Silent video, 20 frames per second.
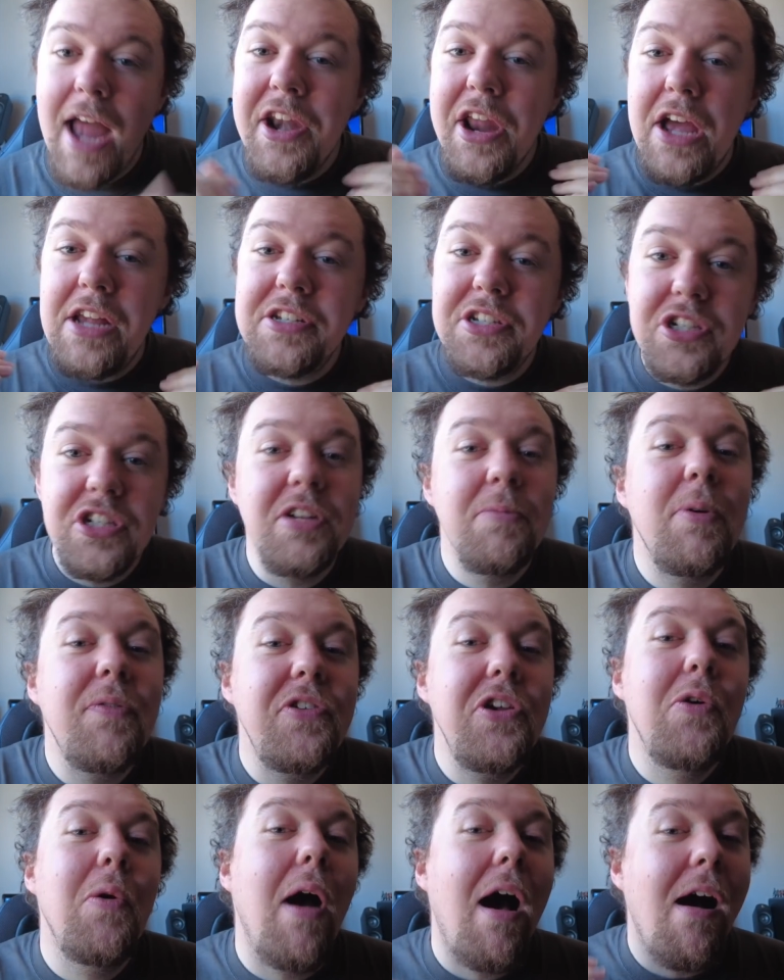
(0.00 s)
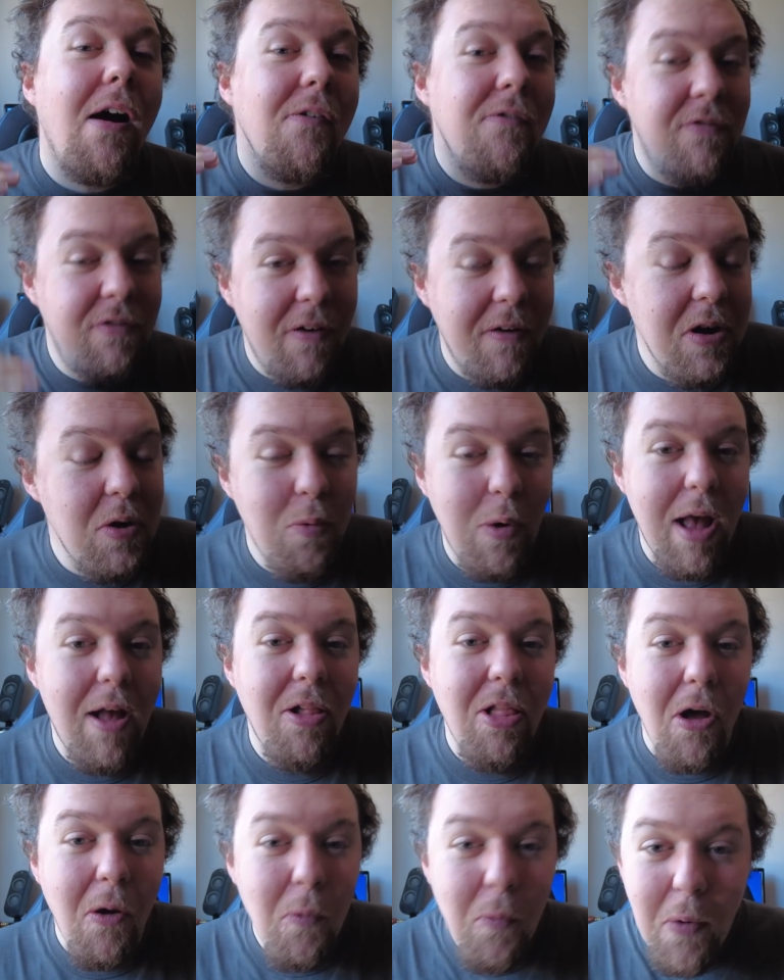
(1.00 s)
And as some of you are very
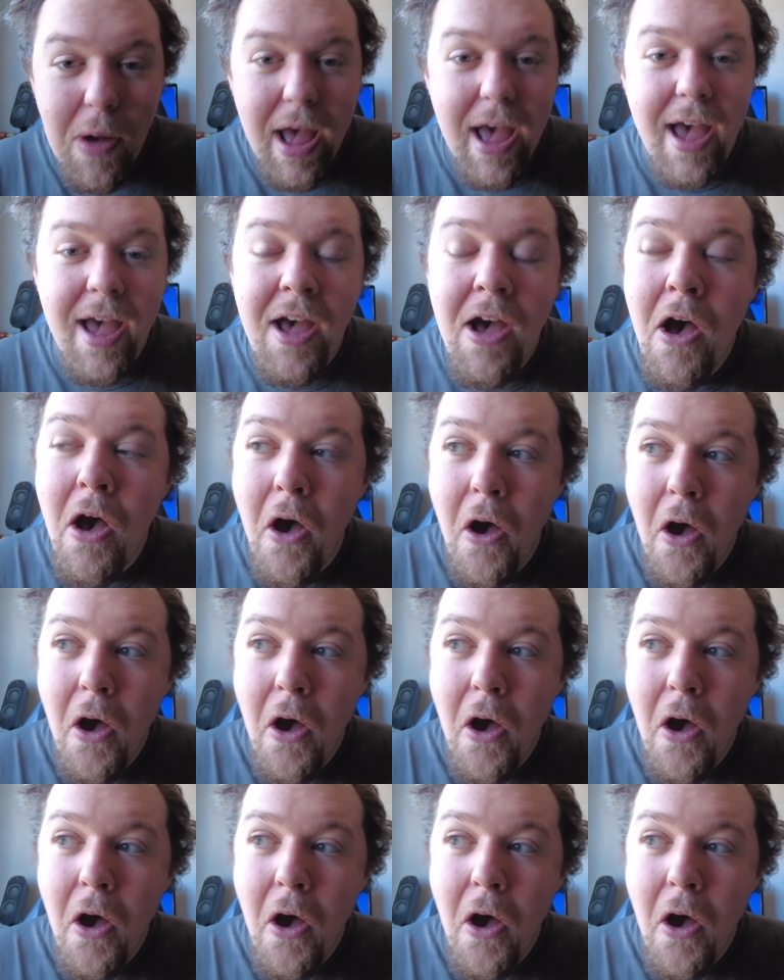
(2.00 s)
well aware,